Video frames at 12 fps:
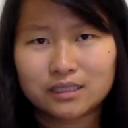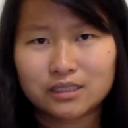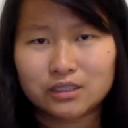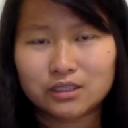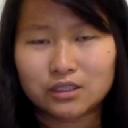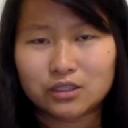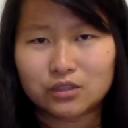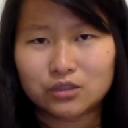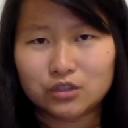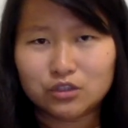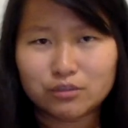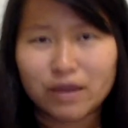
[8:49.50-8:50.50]

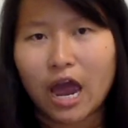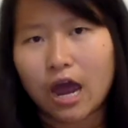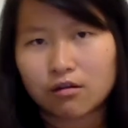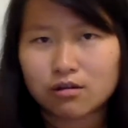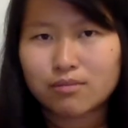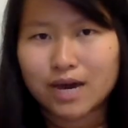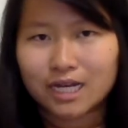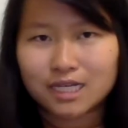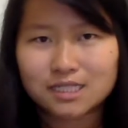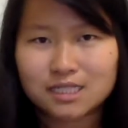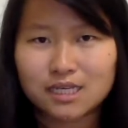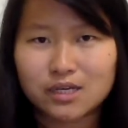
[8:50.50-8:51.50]
use my acrobatic
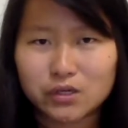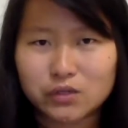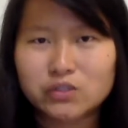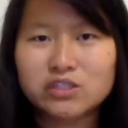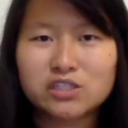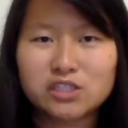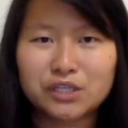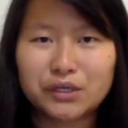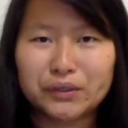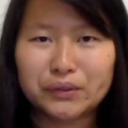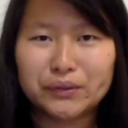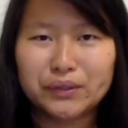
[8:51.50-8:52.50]
skills
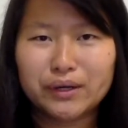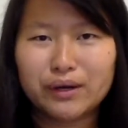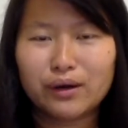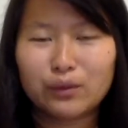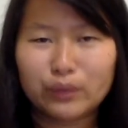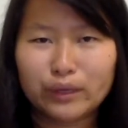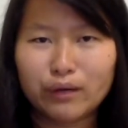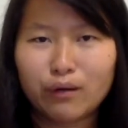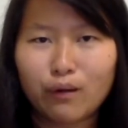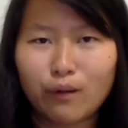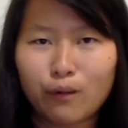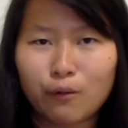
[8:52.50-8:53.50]
to wheel
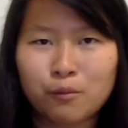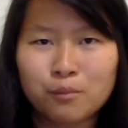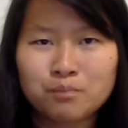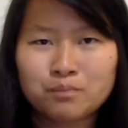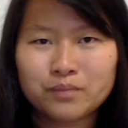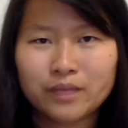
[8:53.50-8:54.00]
home,